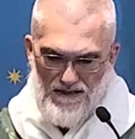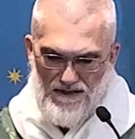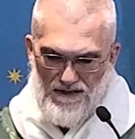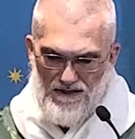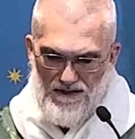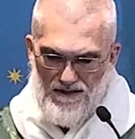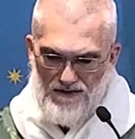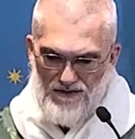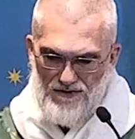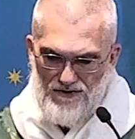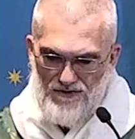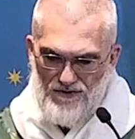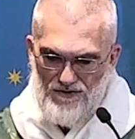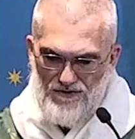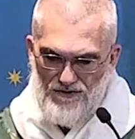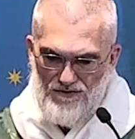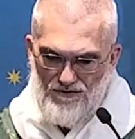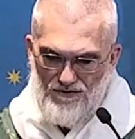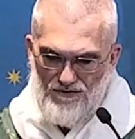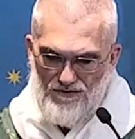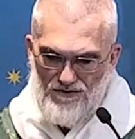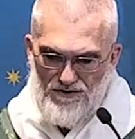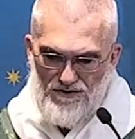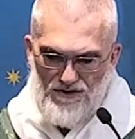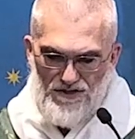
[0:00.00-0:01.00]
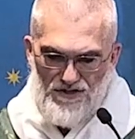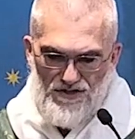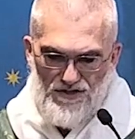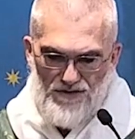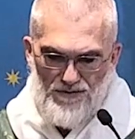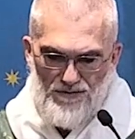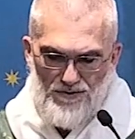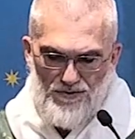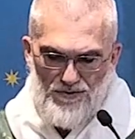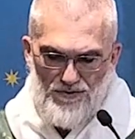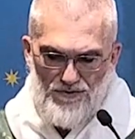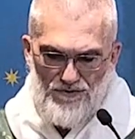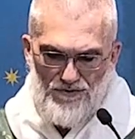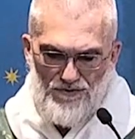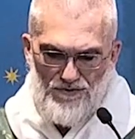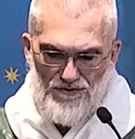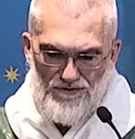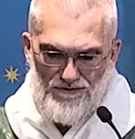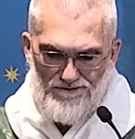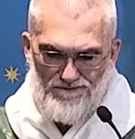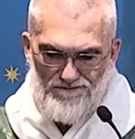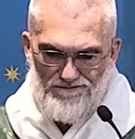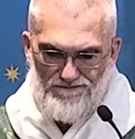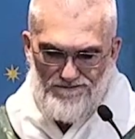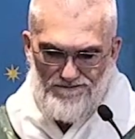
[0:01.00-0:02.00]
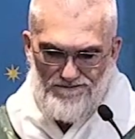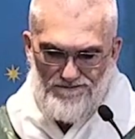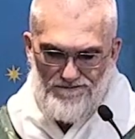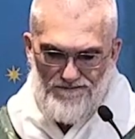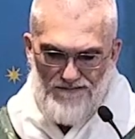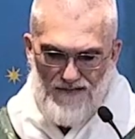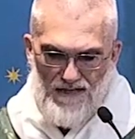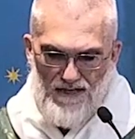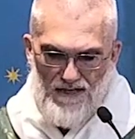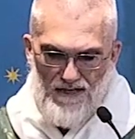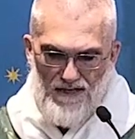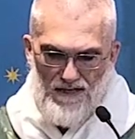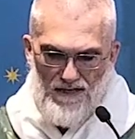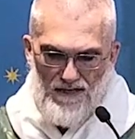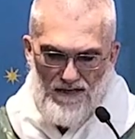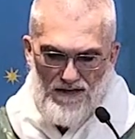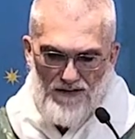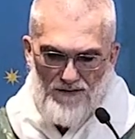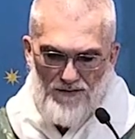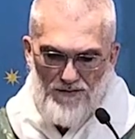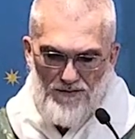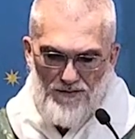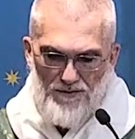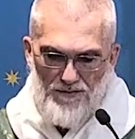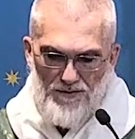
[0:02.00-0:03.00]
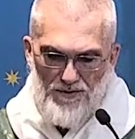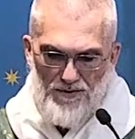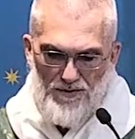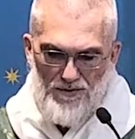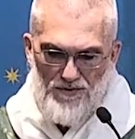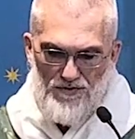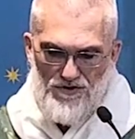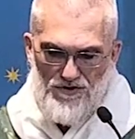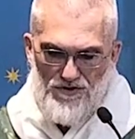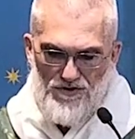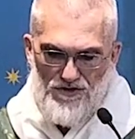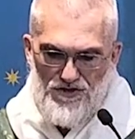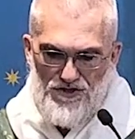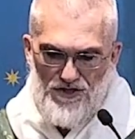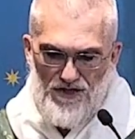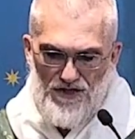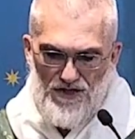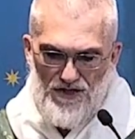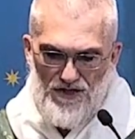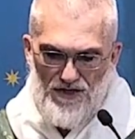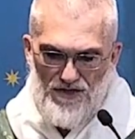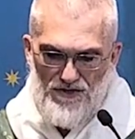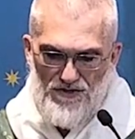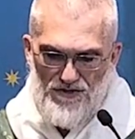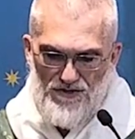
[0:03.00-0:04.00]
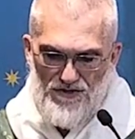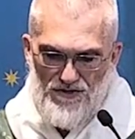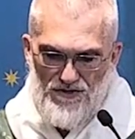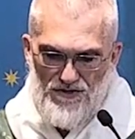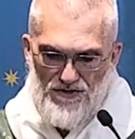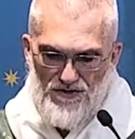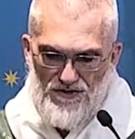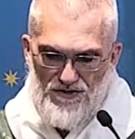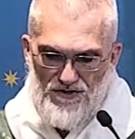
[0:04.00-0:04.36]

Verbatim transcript: your disapproval. The proposed changes to the